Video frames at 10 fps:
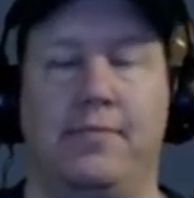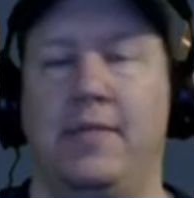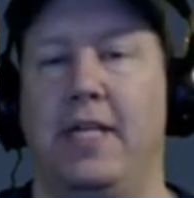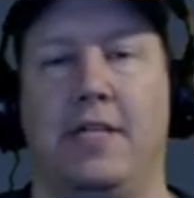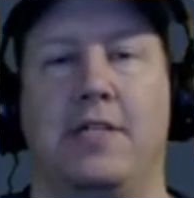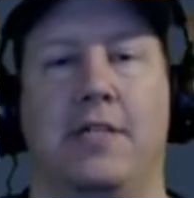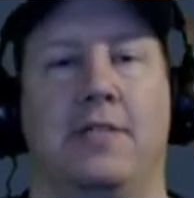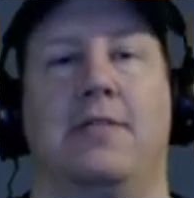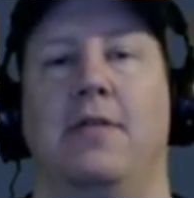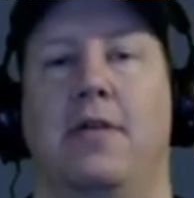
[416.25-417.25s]
It's
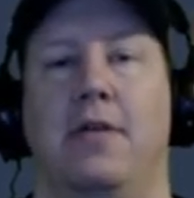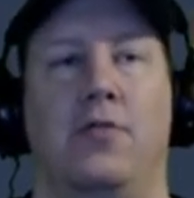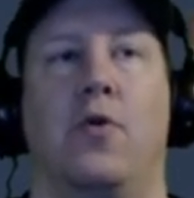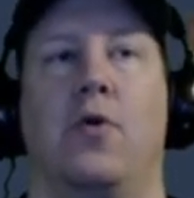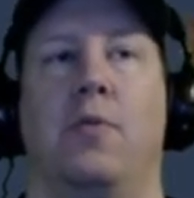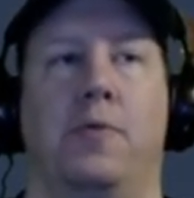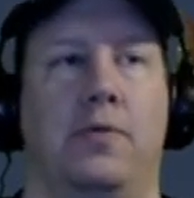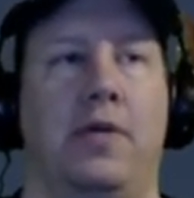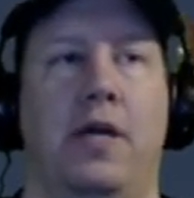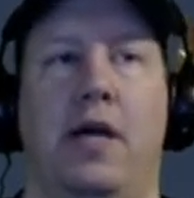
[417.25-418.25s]
just normal.
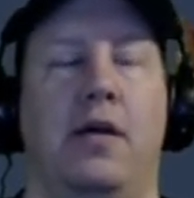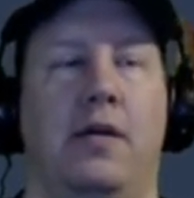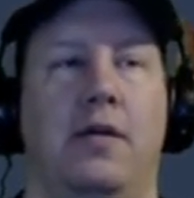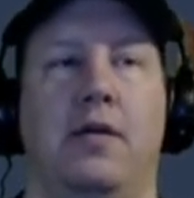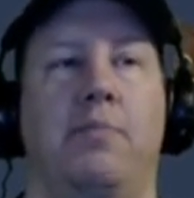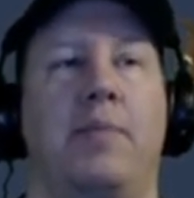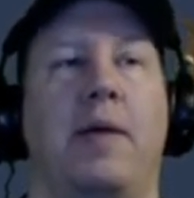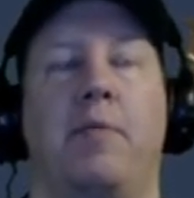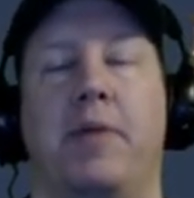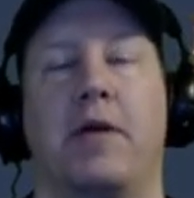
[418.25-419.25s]
Uh,
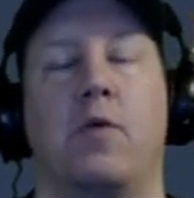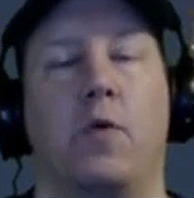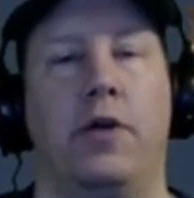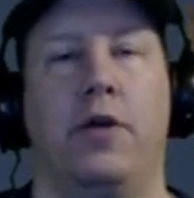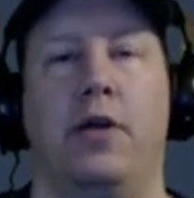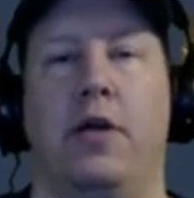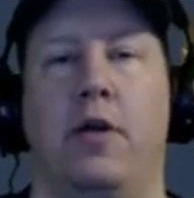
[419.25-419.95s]
people pick Warrior in